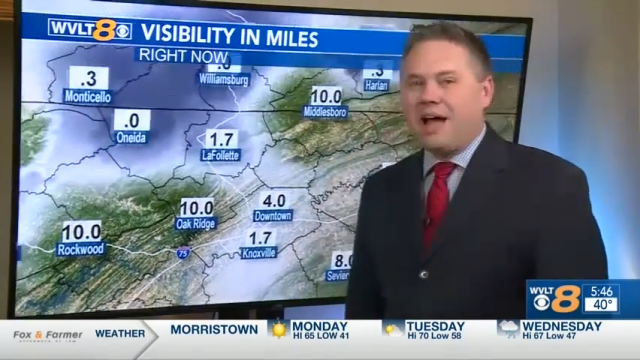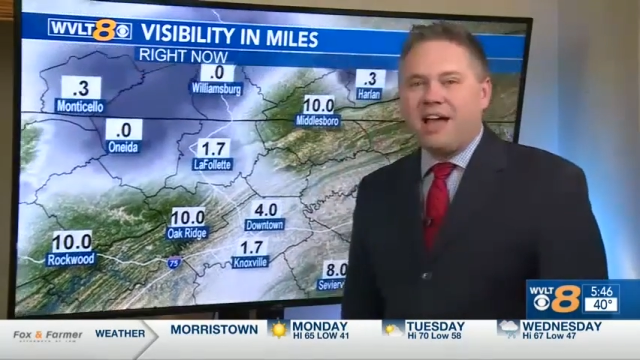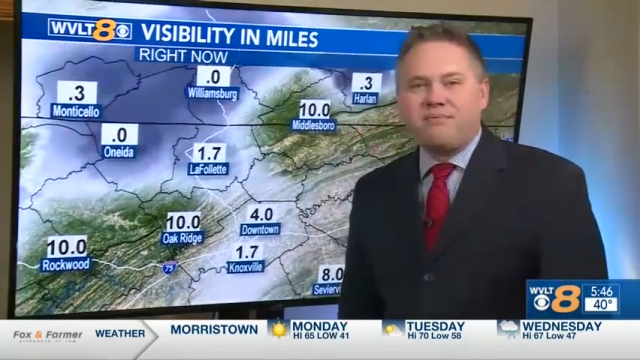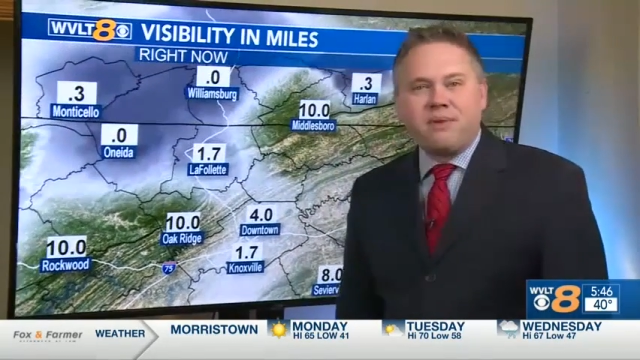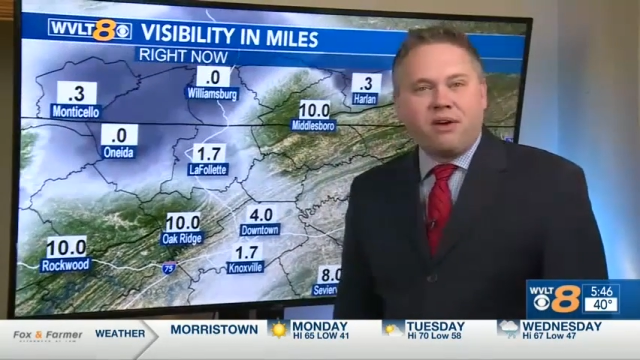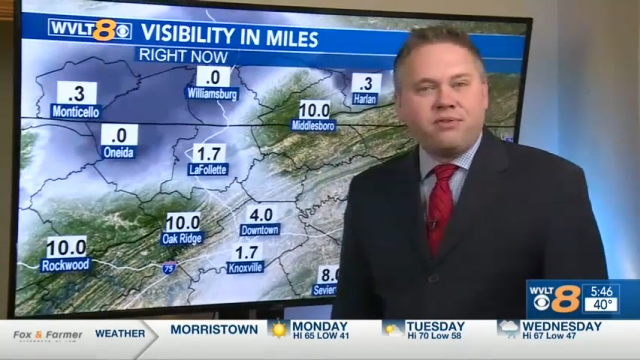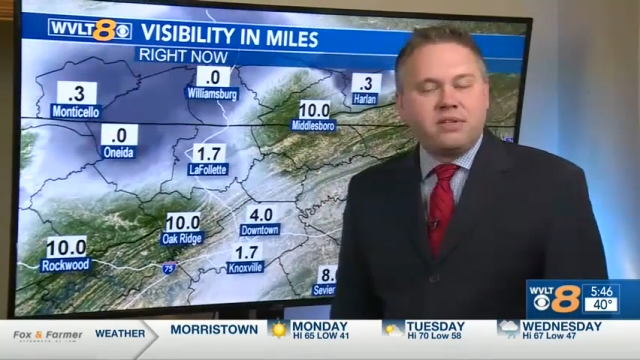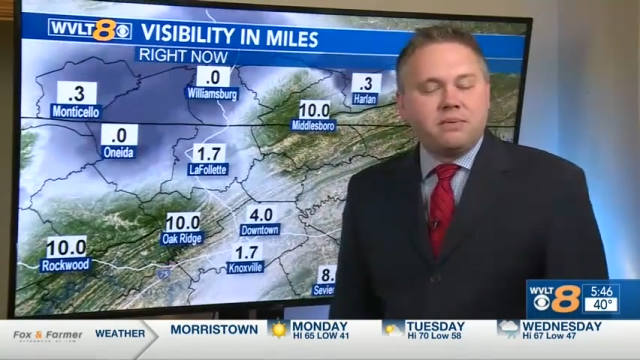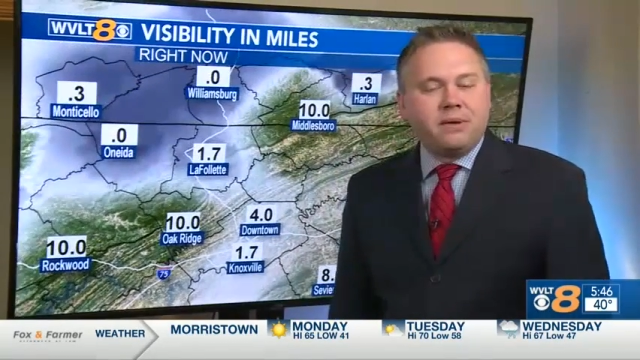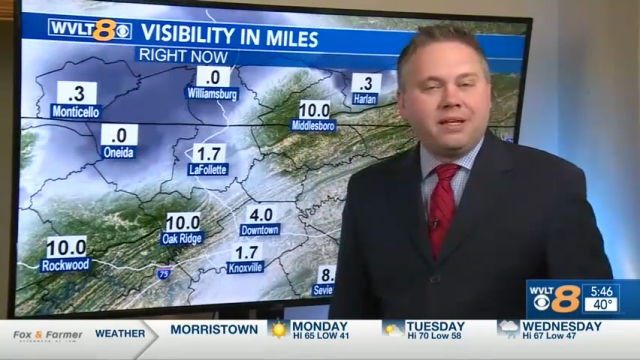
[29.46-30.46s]
half-mile
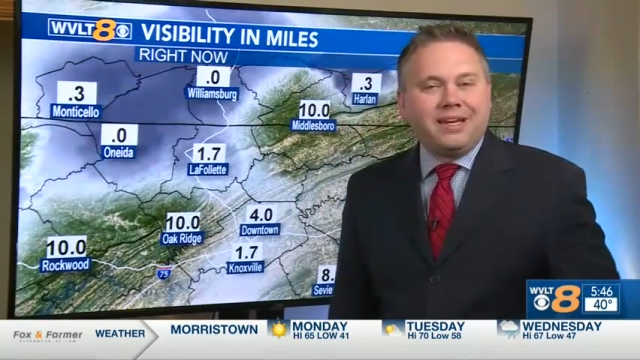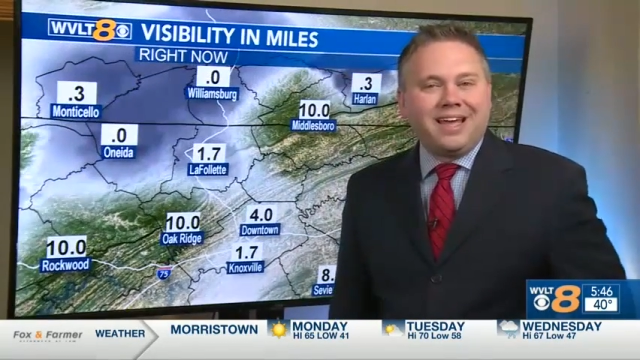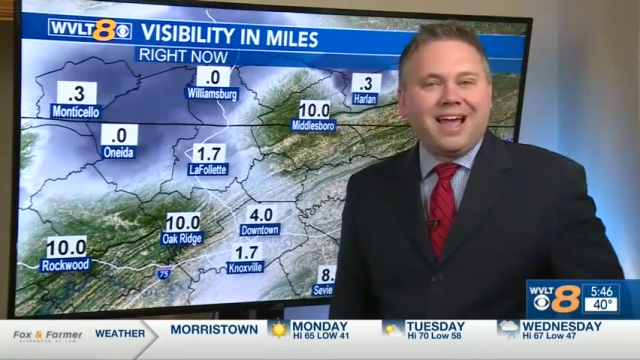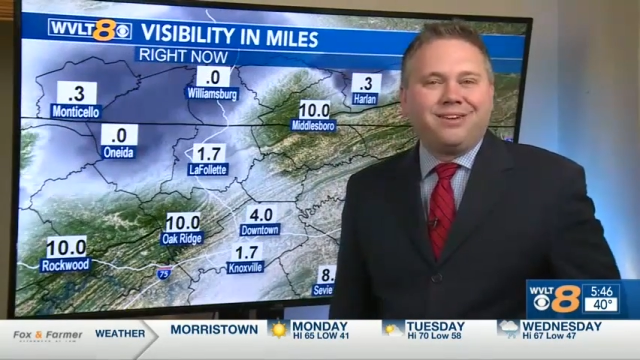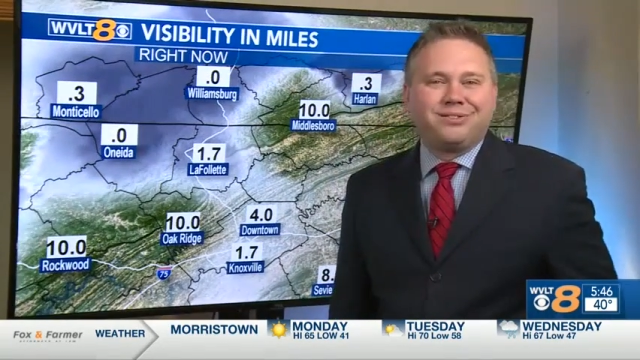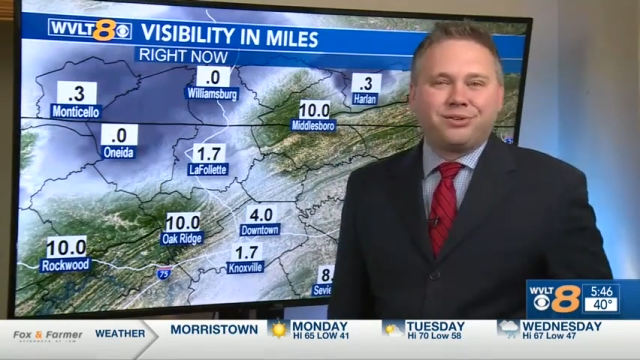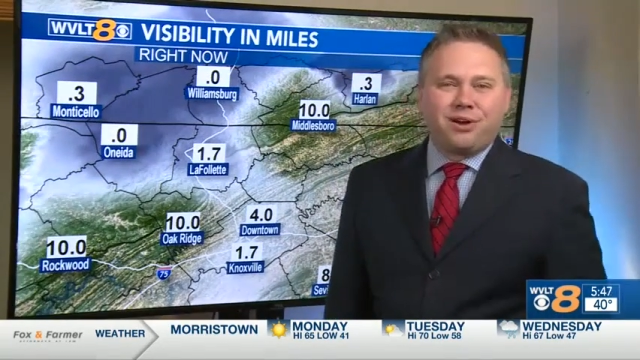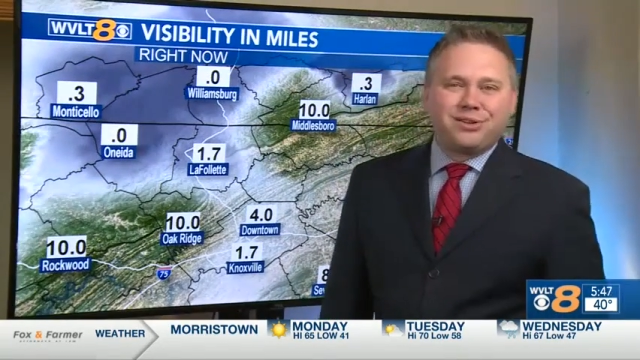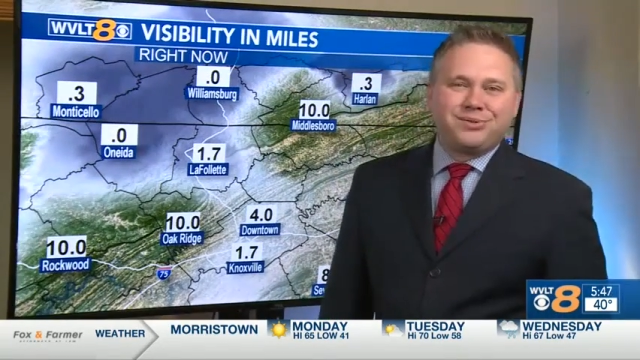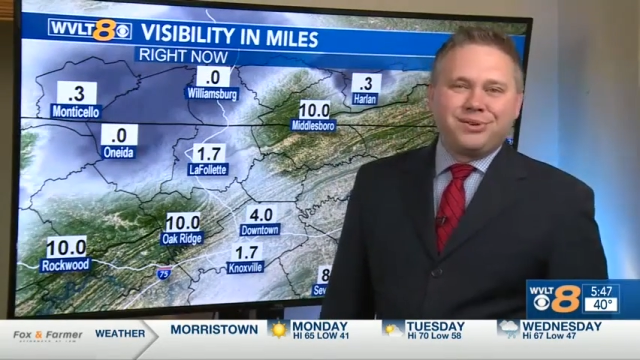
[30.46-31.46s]
visibility out in
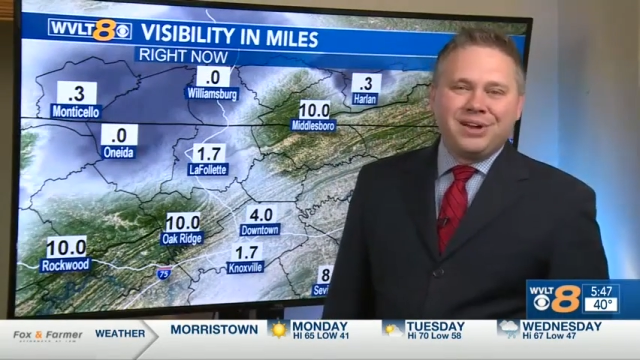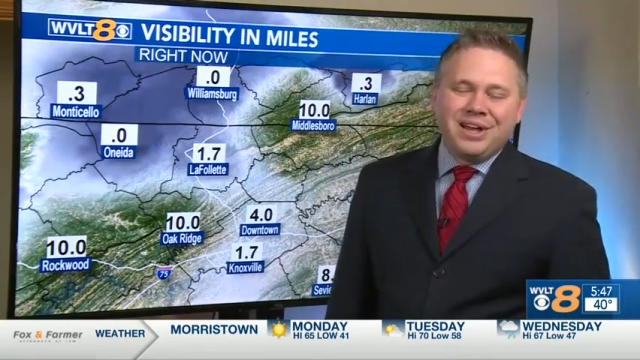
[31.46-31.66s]
Crossville.